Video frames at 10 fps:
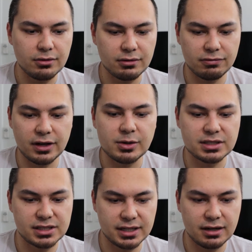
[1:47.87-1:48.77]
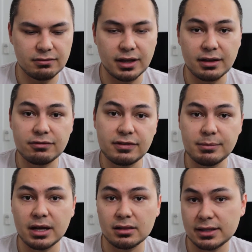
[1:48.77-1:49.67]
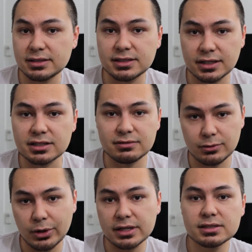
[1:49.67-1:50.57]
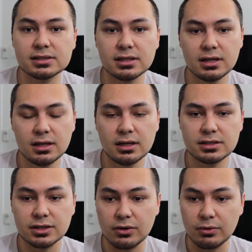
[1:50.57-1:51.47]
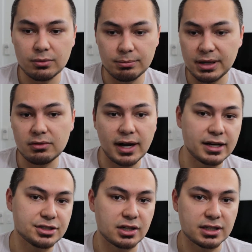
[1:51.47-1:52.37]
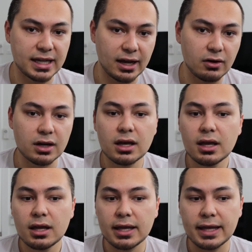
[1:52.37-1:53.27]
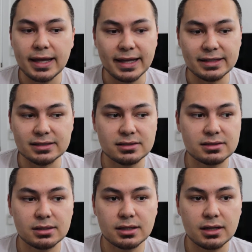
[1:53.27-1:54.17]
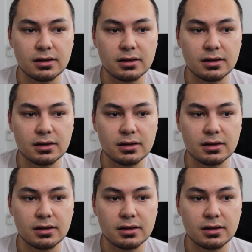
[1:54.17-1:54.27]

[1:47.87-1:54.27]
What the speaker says: frequency of a female lead singer's voice, so mid-range on down, is